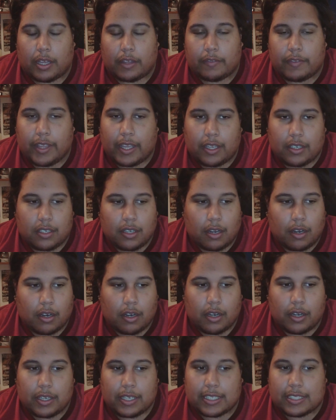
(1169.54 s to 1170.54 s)

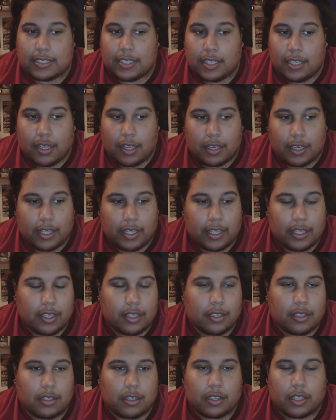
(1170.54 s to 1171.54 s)
vanguard, a city on a
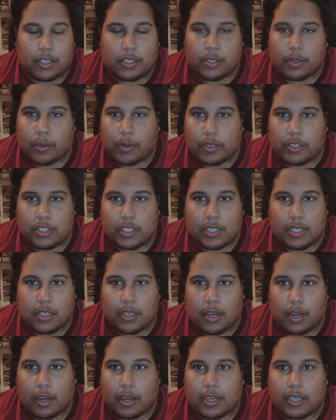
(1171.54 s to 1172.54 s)
hill, a torch in the
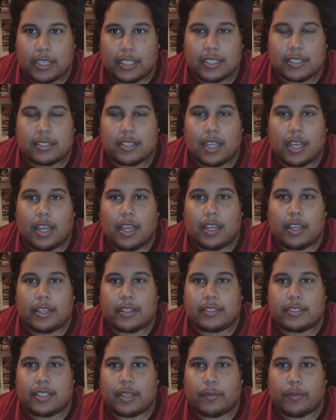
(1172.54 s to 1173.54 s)
darkness,
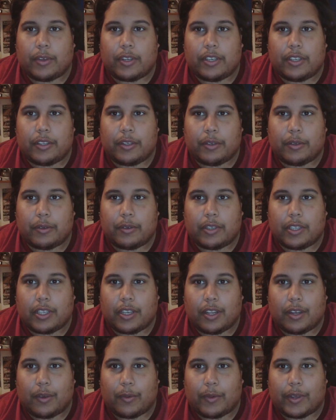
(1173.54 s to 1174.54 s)
someone who, you
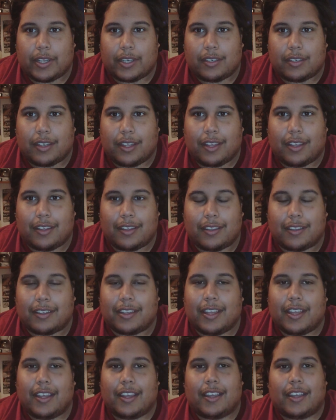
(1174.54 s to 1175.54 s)
know, when
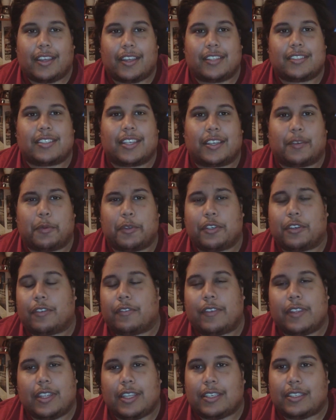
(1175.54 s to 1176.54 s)
it's like when you're
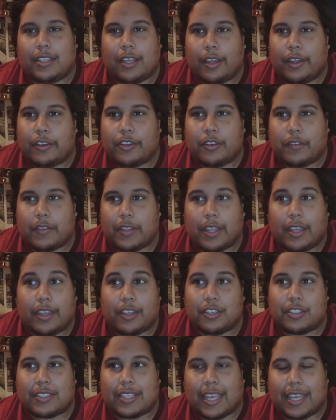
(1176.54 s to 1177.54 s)
feeling down, you're feeling like
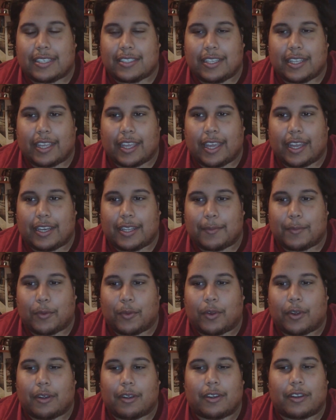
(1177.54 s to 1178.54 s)
you just can't take it
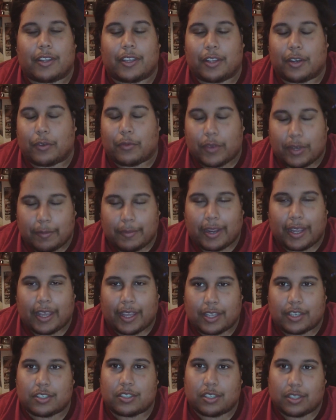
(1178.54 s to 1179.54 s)
anymore, you know, read Maya
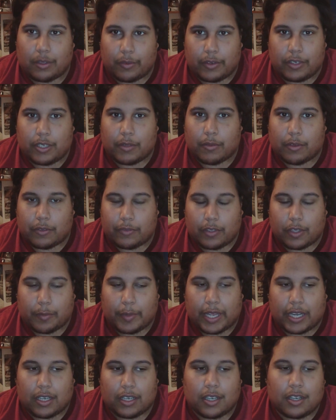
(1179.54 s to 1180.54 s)
Angelou and you will feel
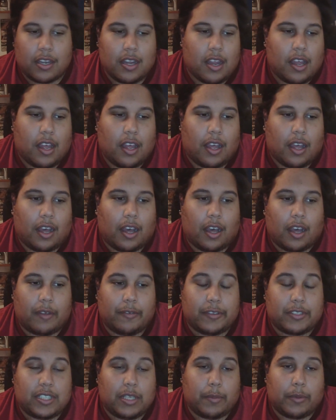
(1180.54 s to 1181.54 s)
better.
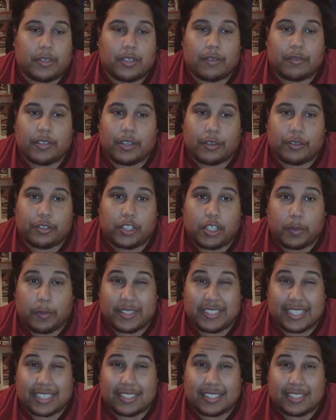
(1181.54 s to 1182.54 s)
Most people don't know she
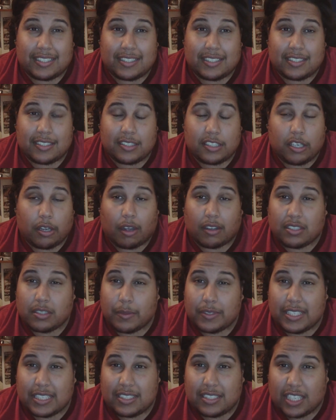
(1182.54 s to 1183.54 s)
also
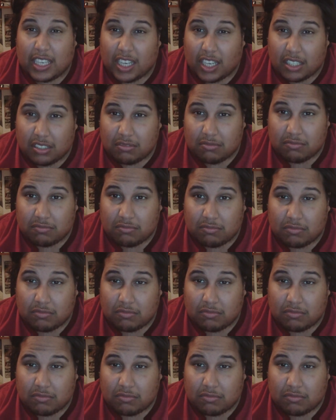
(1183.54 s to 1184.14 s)
was a singer.